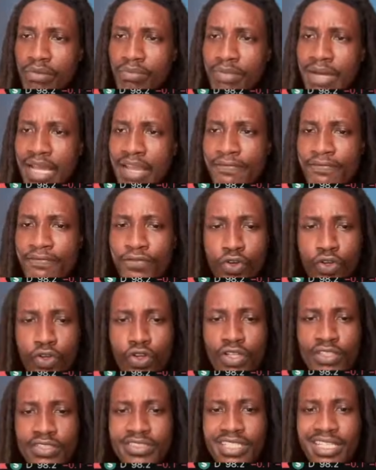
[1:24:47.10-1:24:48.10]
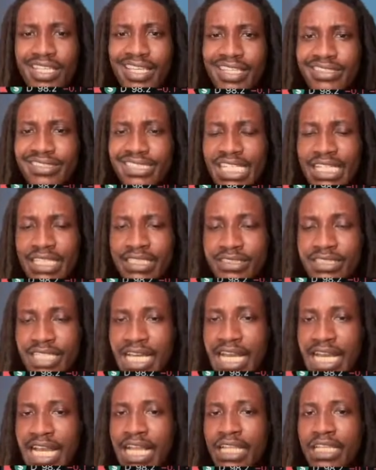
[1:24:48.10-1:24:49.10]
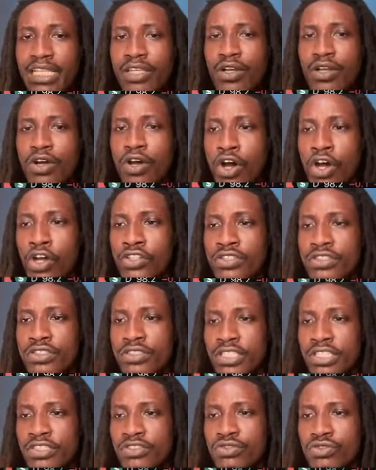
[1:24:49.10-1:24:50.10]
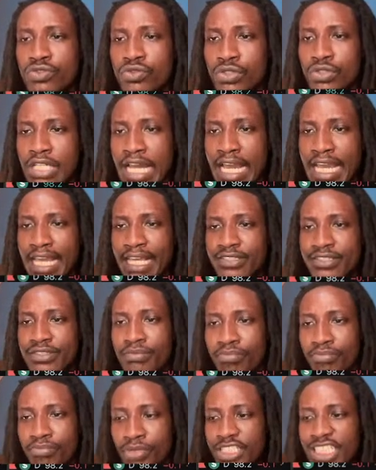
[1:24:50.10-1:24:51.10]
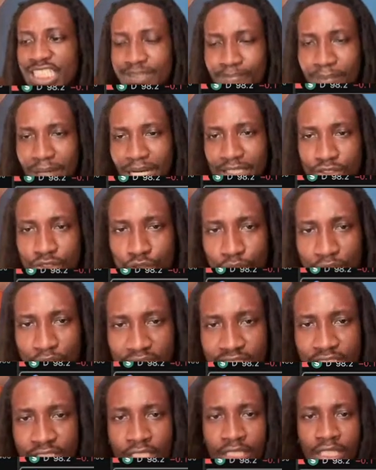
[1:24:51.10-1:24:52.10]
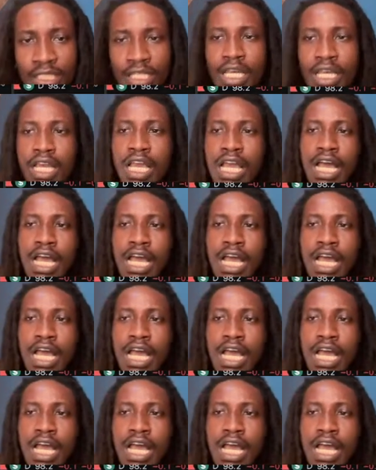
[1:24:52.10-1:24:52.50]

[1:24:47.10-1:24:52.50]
my focus is entirely on these two guys, British pound USD